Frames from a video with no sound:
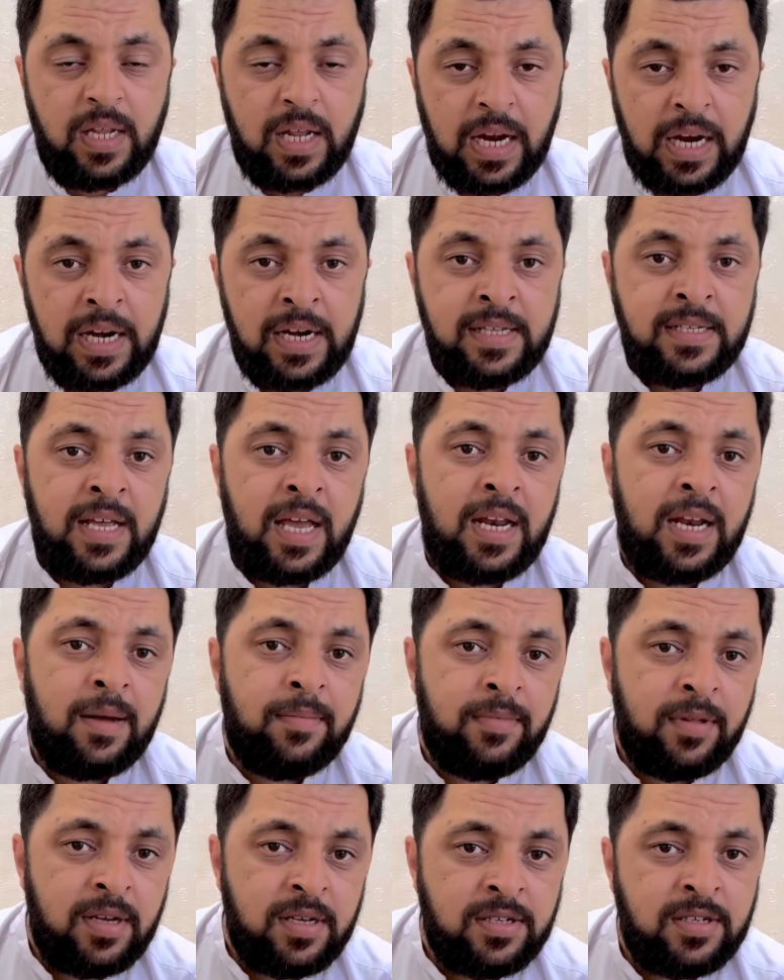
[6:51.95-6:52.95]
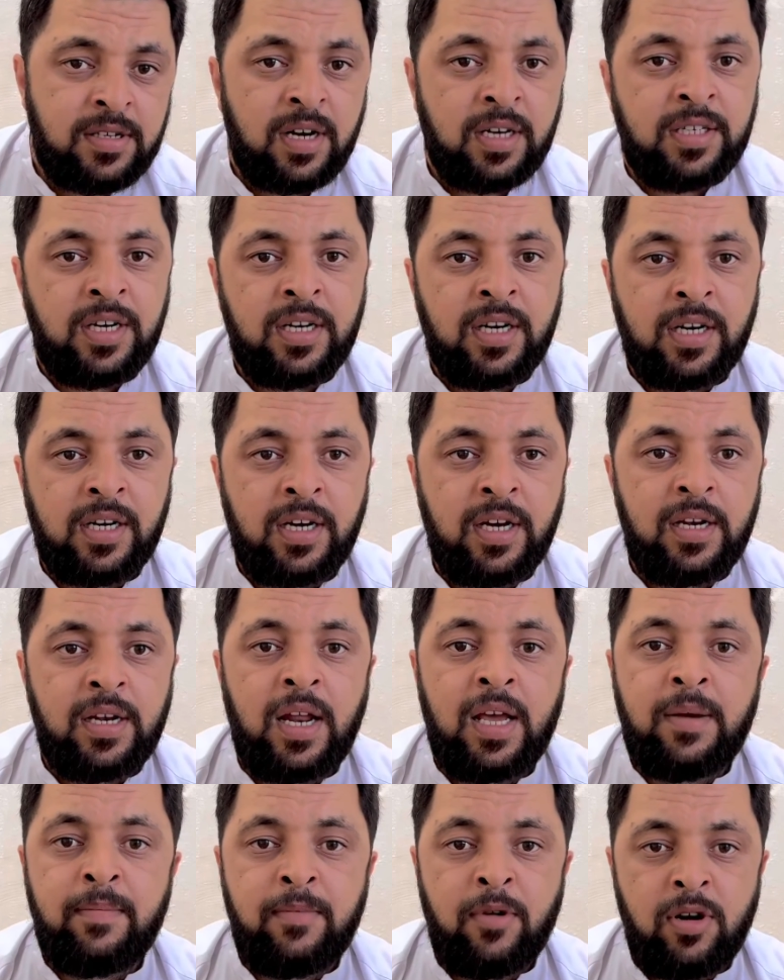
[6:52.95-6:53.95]
design of the structural concrete.
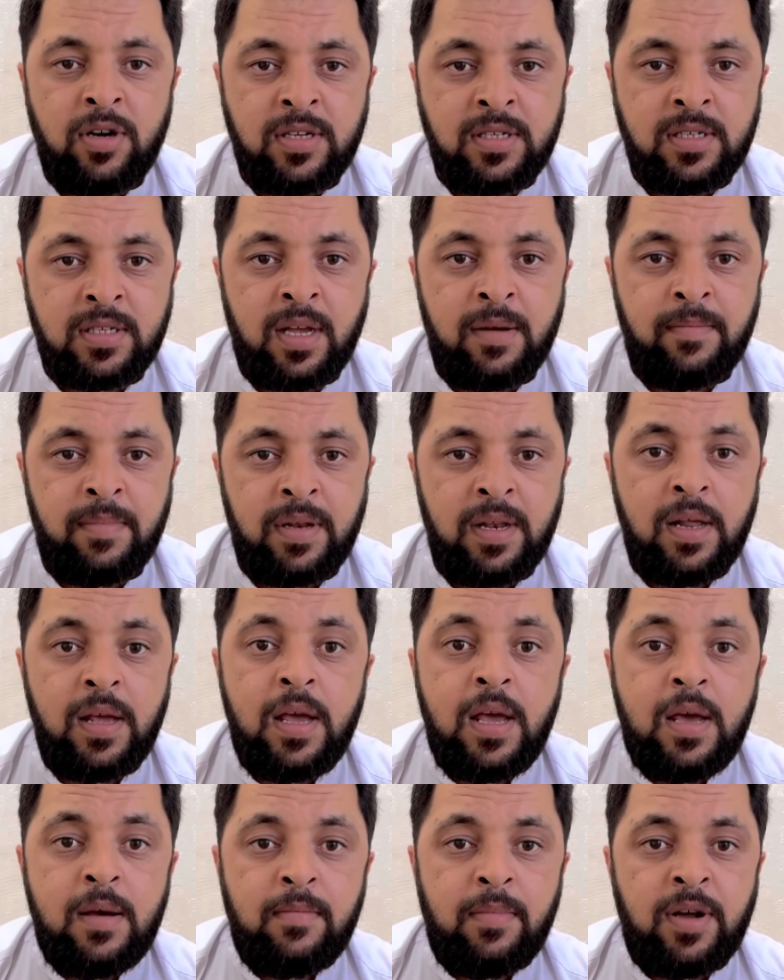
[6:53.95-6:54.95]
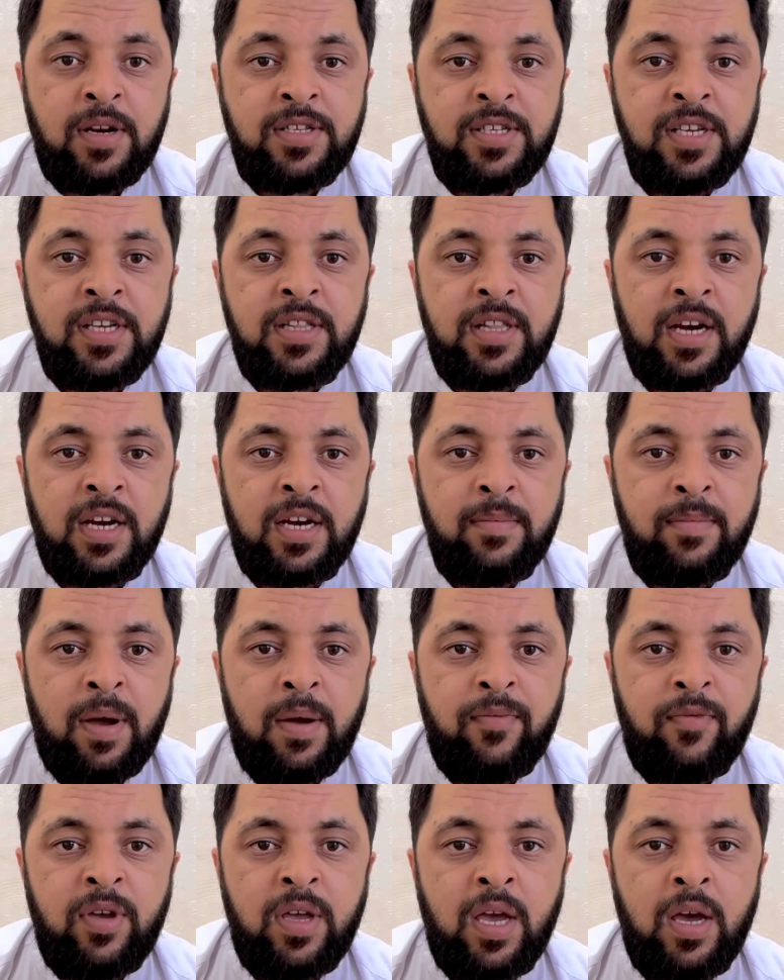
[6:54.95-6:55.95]
Like for example, for C
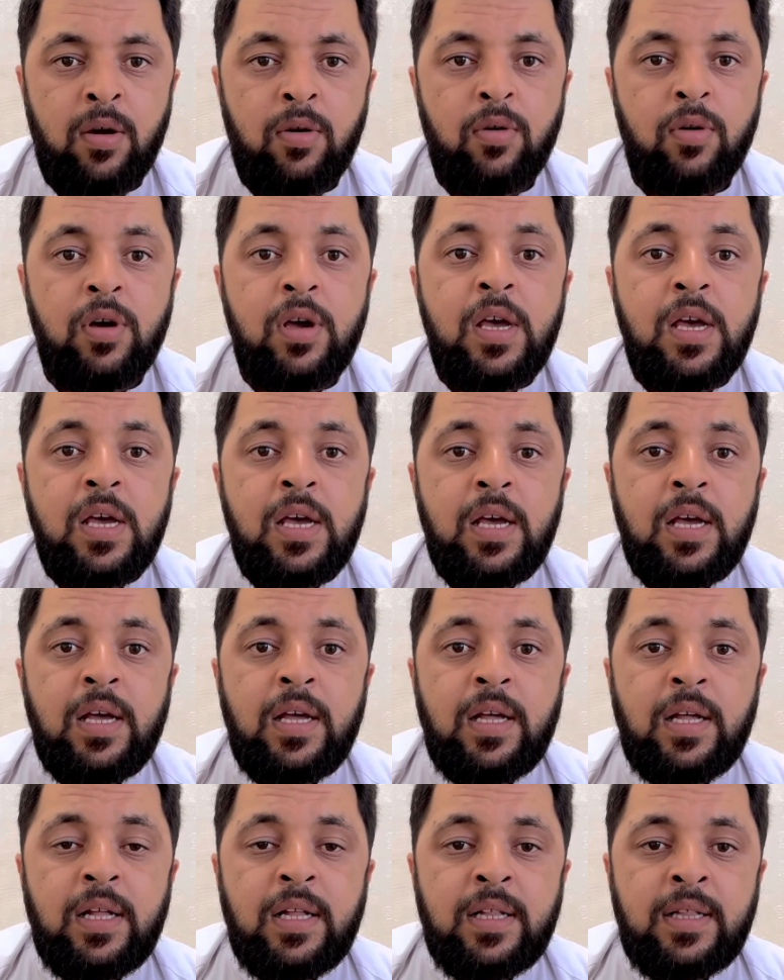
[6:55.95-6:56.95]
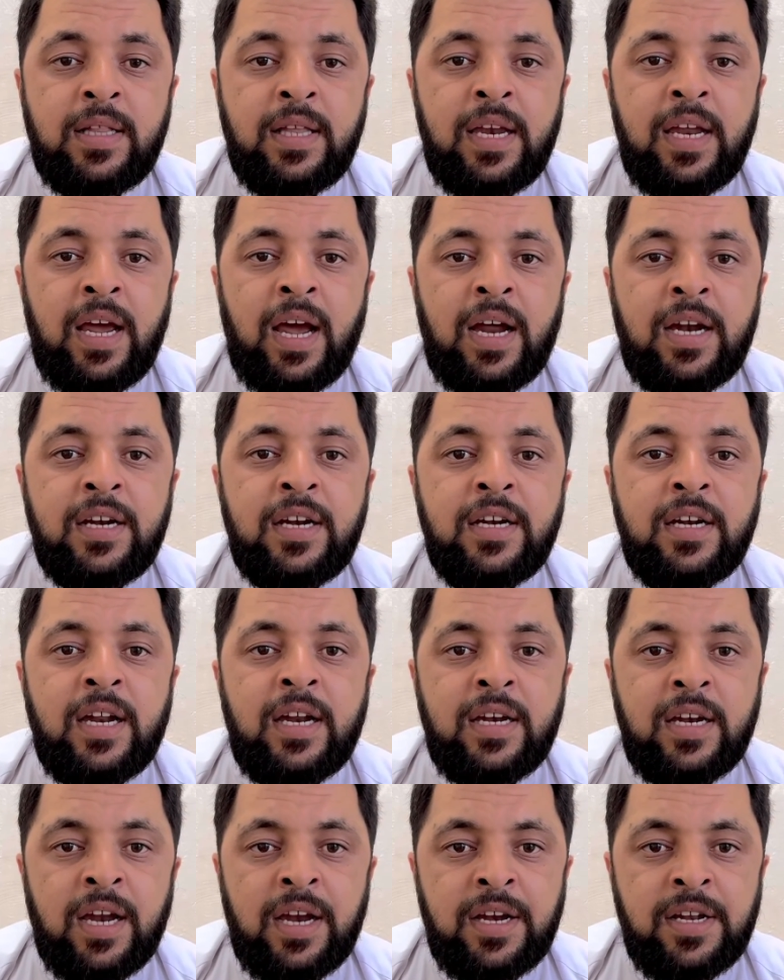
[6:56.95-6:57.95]
thirty-five we have three hundred
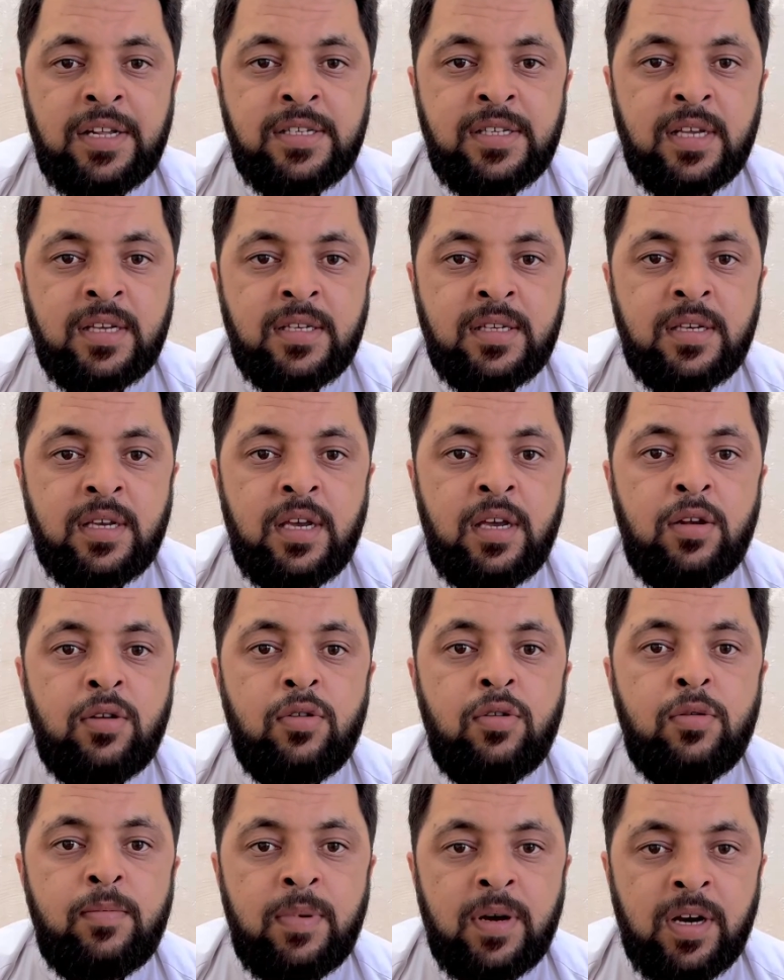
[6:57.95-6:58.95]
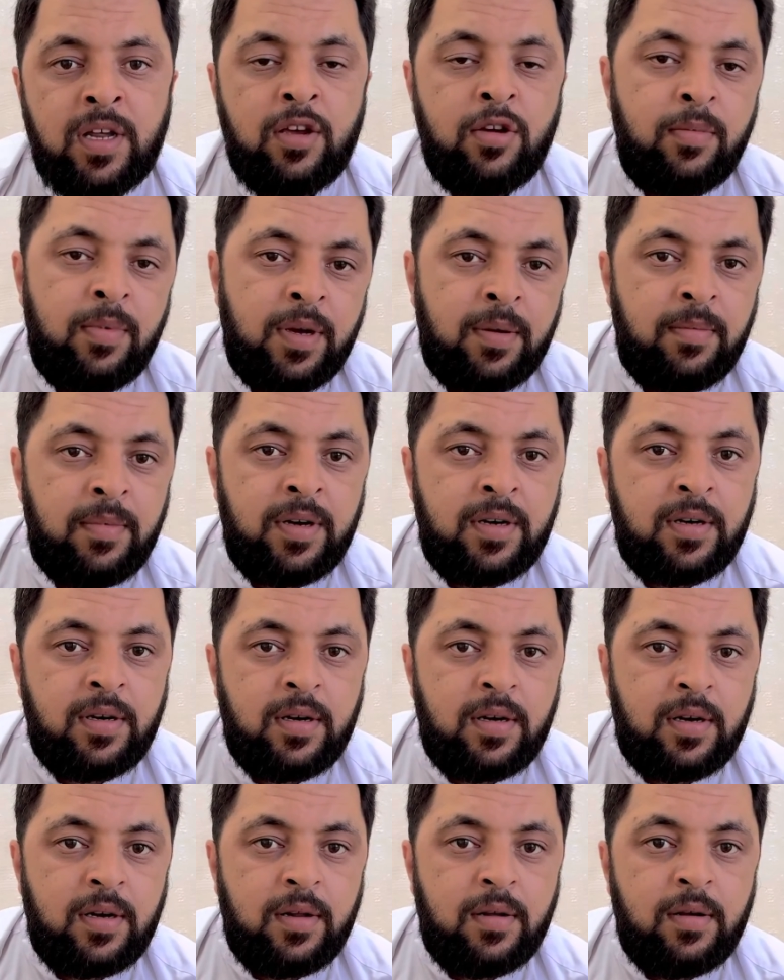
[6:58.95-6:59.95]
eighty-six kilo per cubic meter.
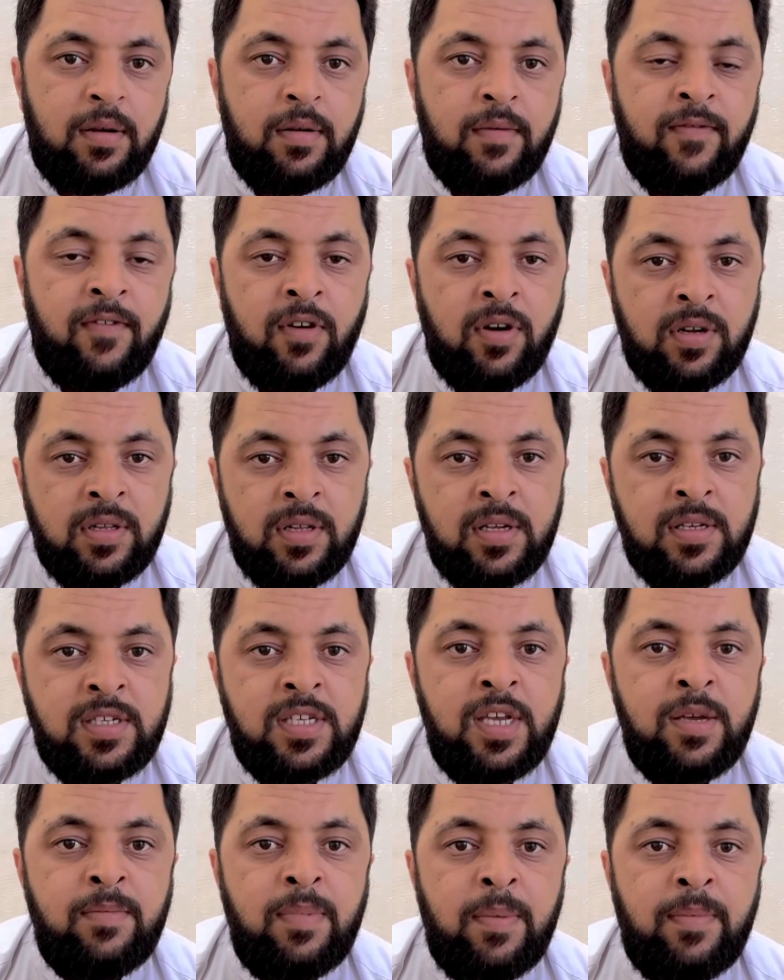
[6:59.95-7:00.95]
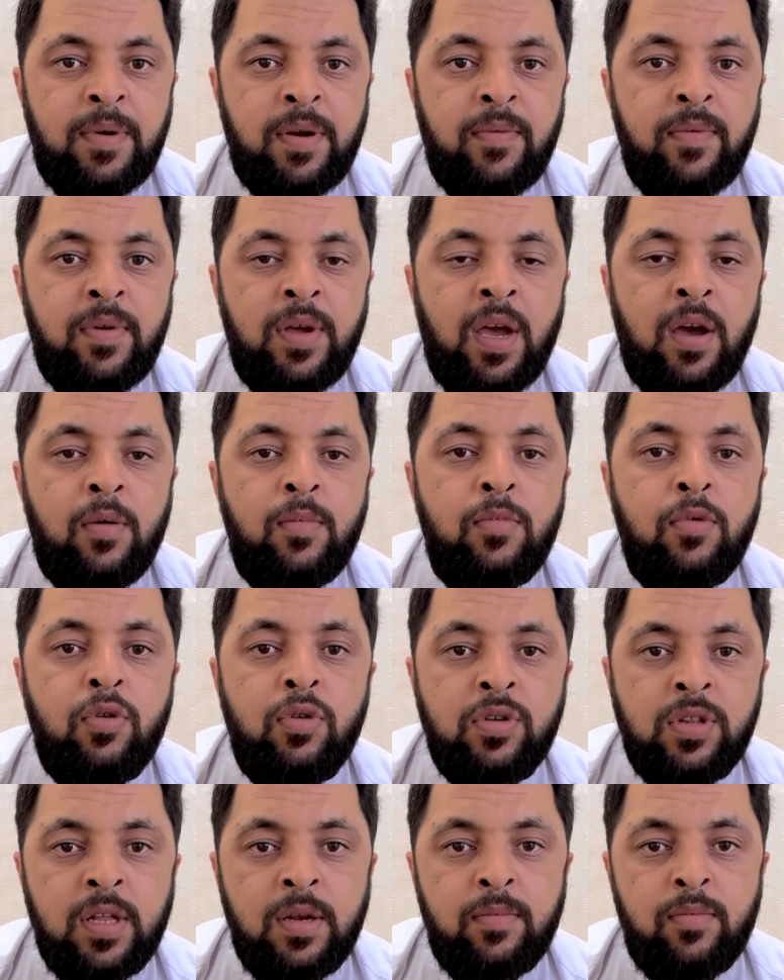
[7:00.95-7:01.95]
For the C fifty we have more
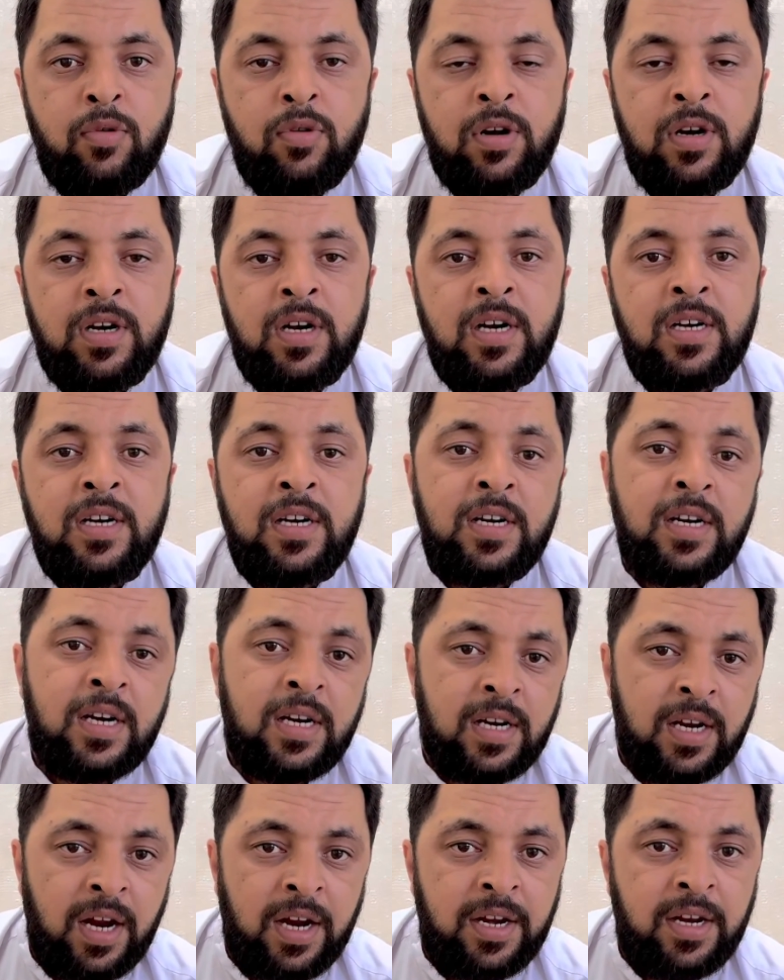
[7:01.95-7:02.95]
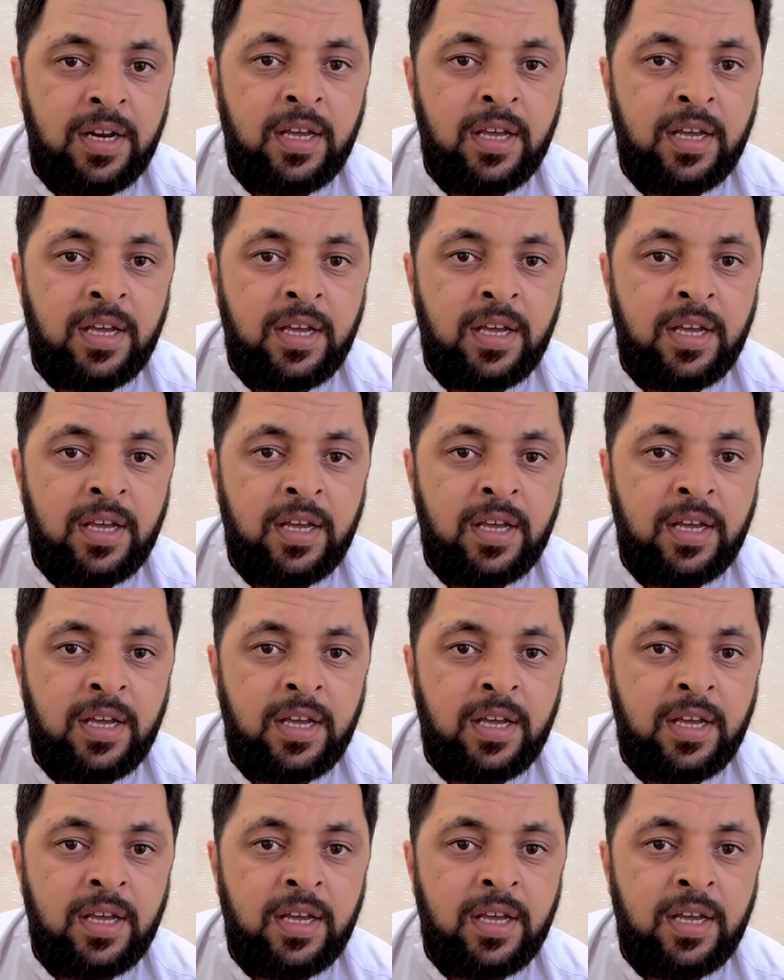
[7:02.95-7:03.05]
than four hundred eighty